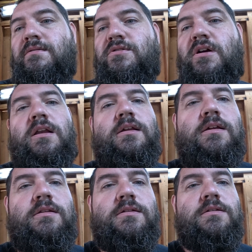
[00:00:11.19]
trying to
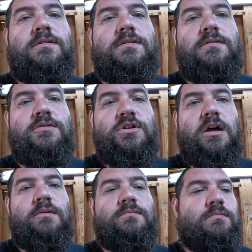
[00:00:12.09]
get this
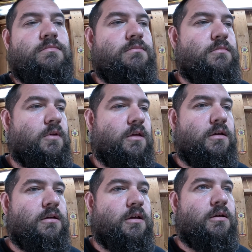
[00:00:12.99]
shop
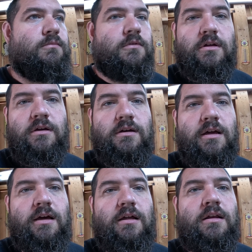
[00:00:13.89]
cleaned up and cleaned
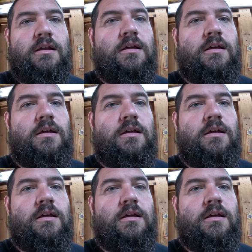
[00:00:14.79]
out.